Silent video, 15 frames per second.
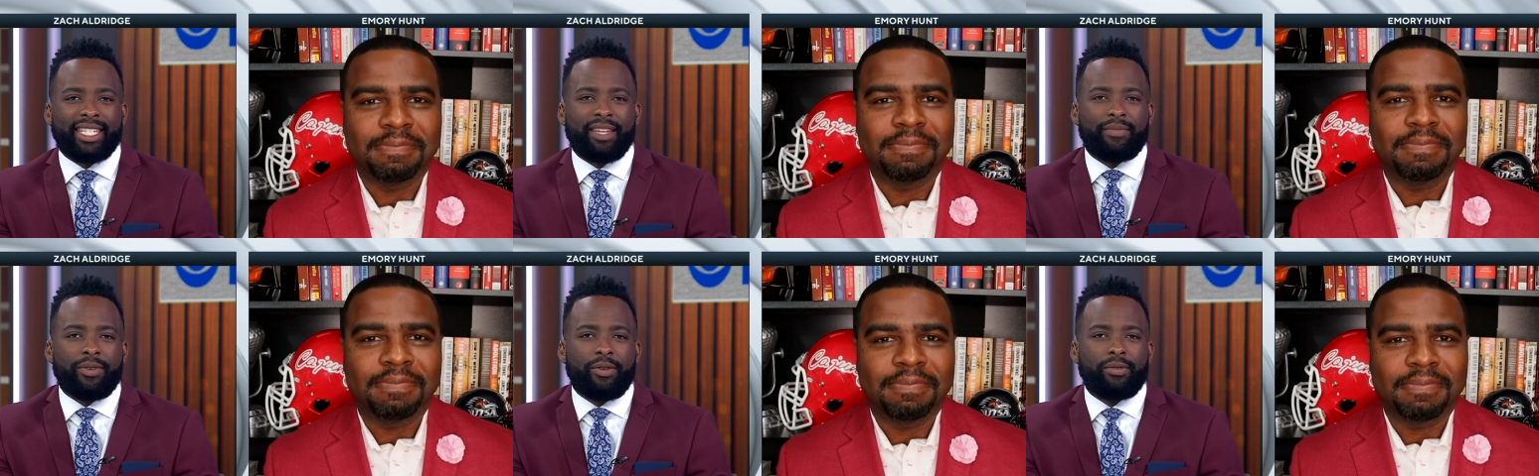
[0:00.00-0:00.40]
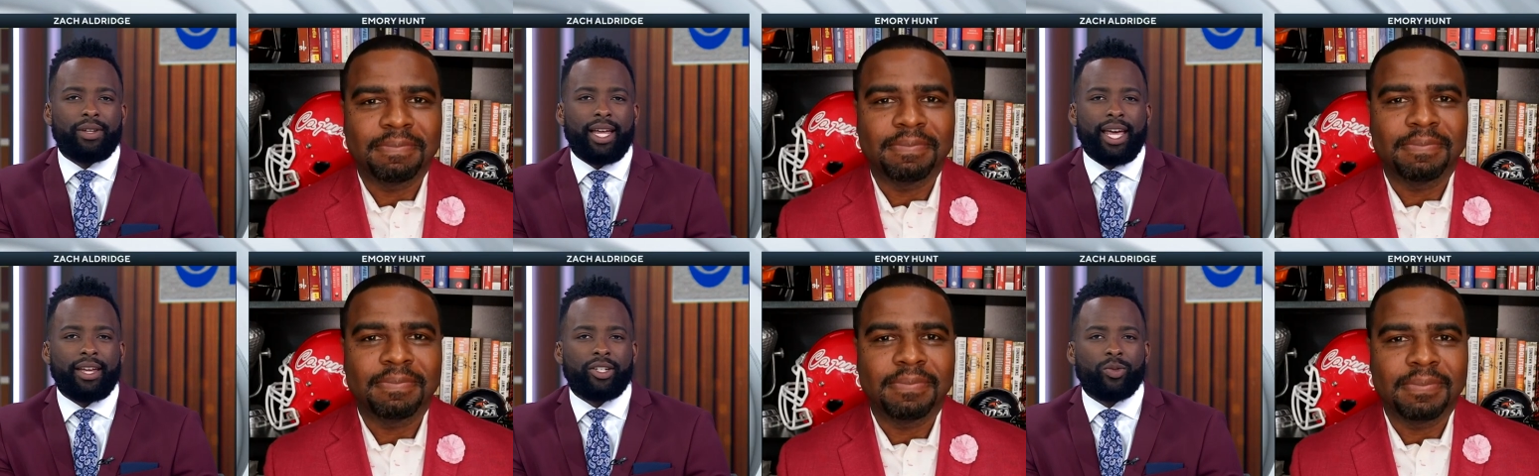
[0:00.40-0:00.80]
Speaker 1: SMU
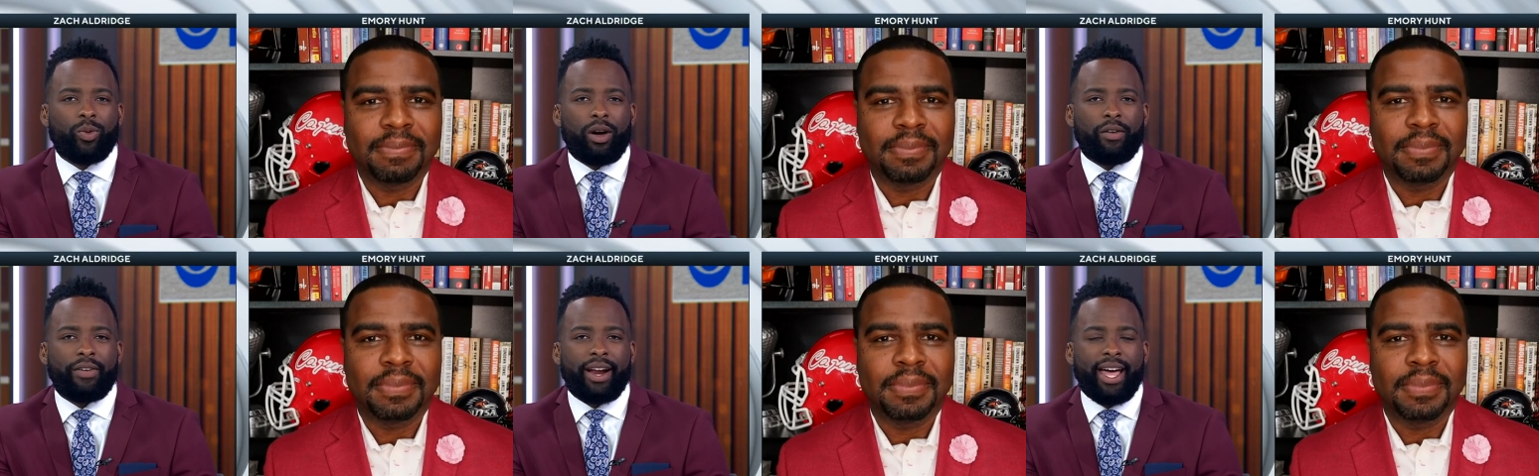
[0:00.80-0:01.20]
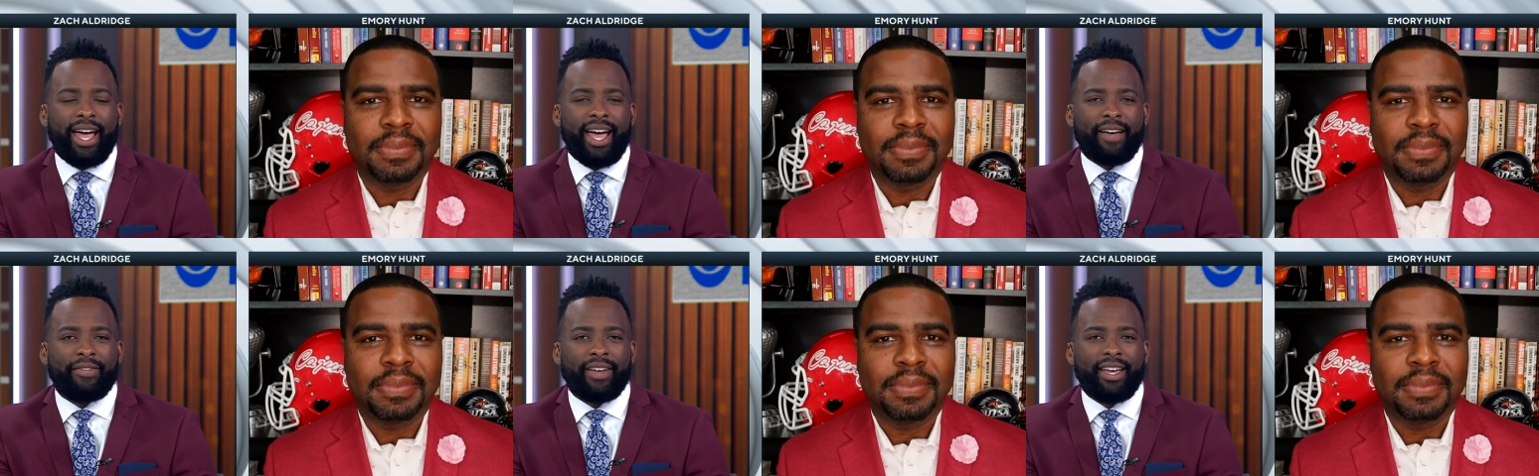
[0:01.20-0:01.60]
laying 12 and a
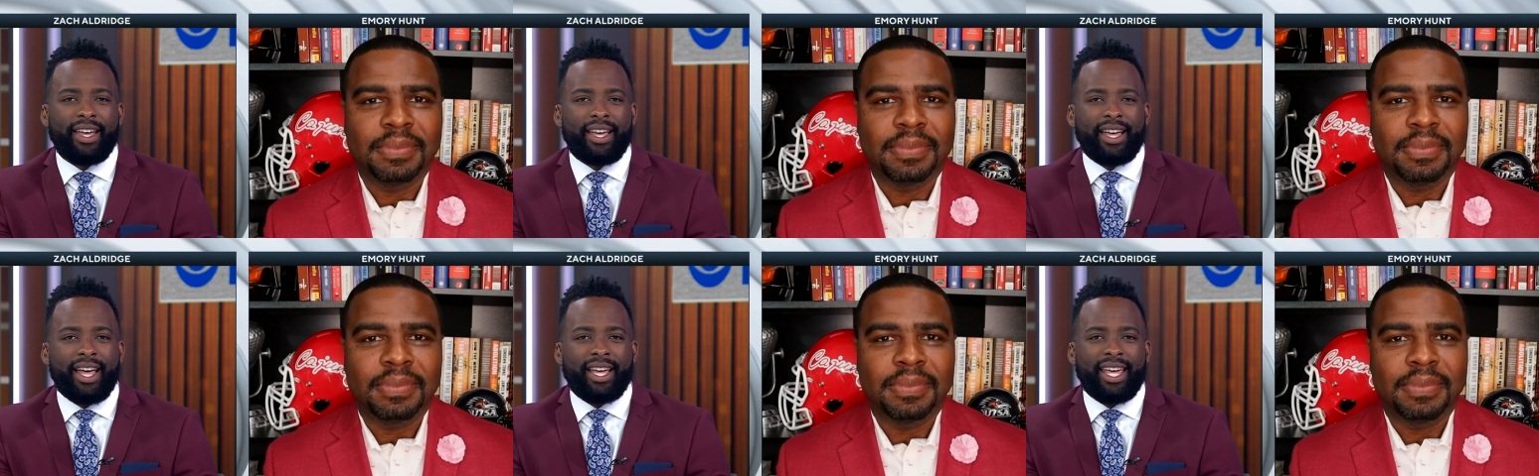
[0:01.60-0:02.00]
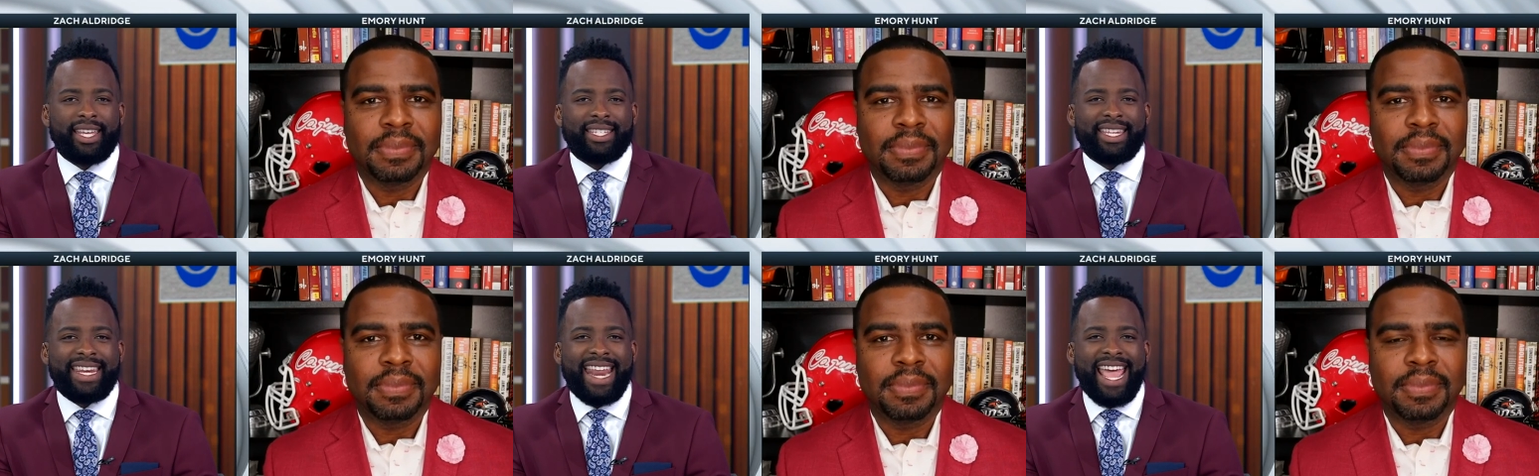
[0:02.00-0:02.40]
half
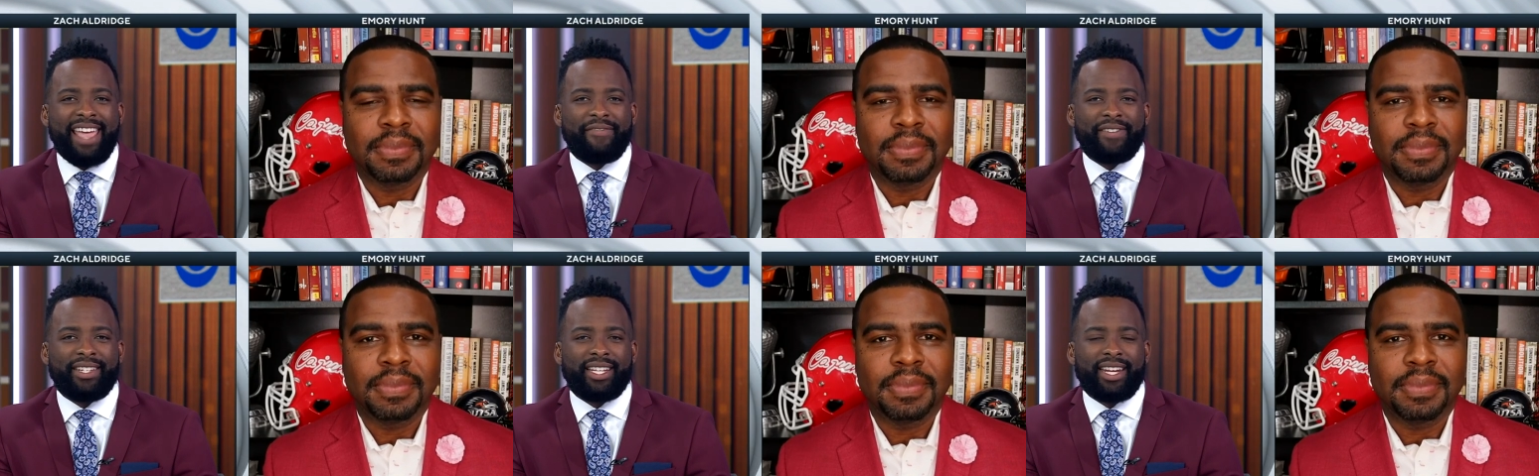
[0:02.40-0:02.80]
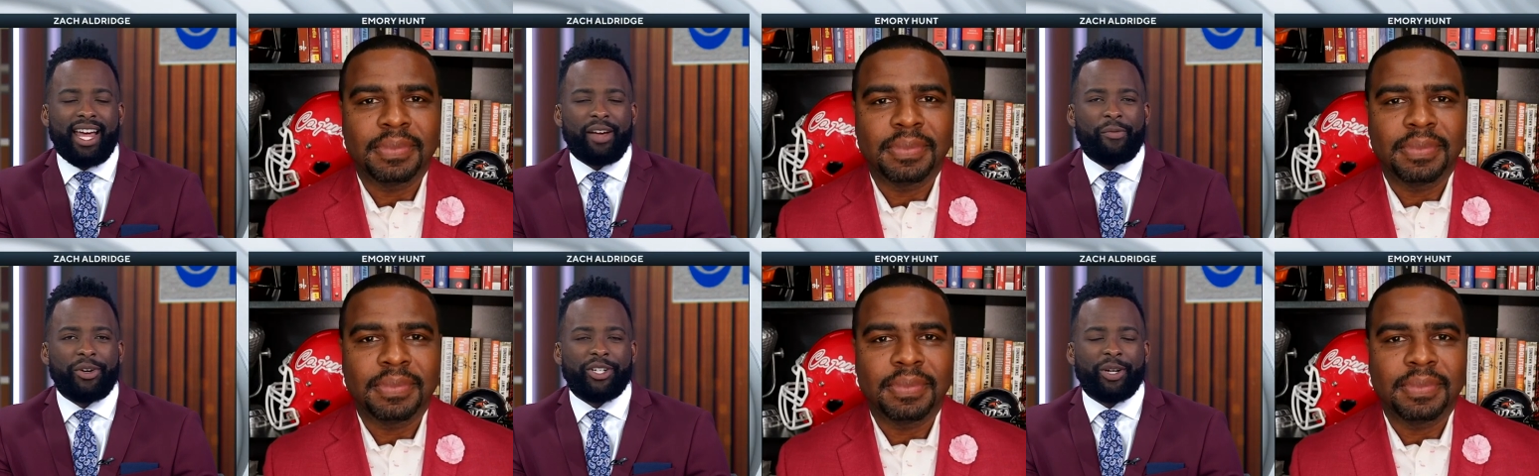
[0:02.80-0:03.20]
against Navy
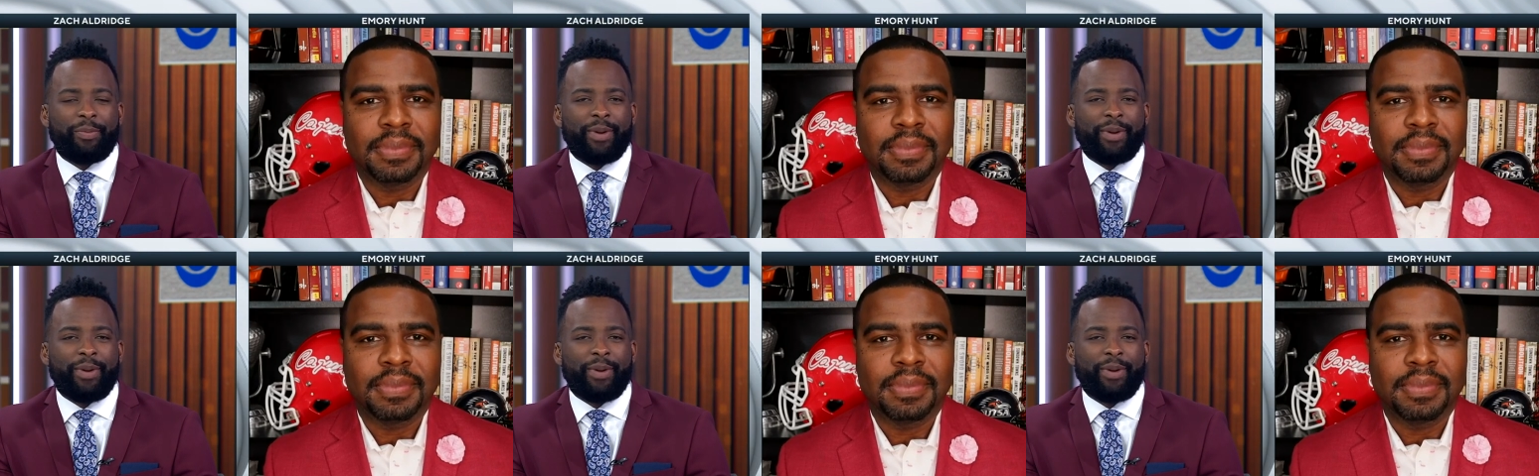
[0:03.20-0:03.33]
tonight. What's your